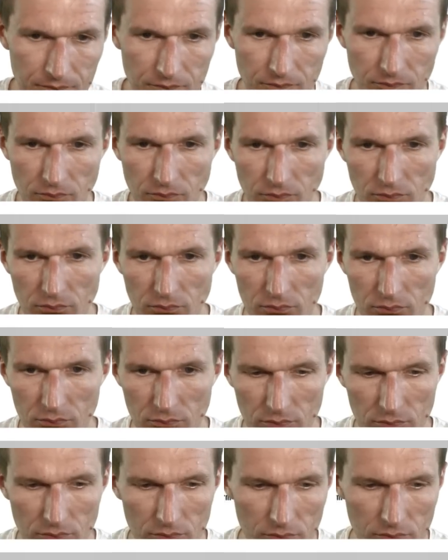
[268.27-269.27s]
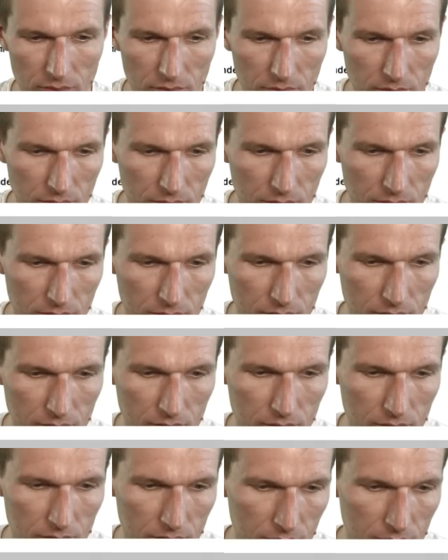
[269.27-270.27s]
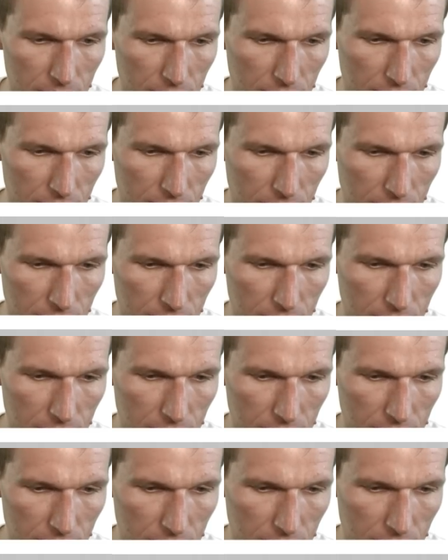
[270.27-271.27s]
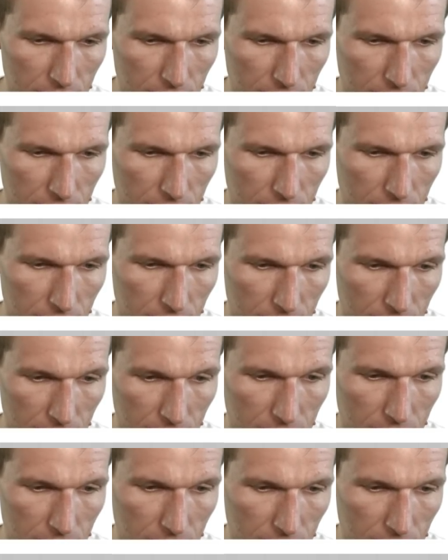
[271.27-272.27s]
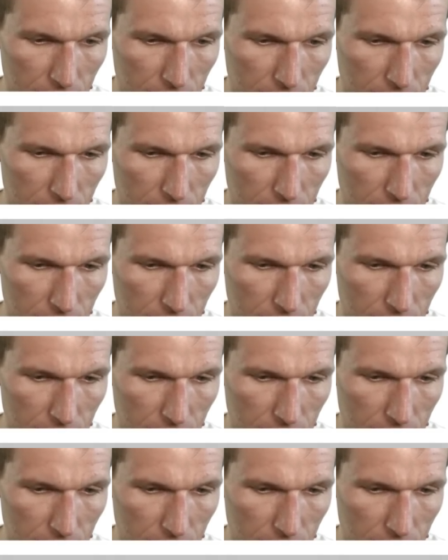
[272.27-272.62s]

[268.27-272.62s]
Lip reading: (no one is talking)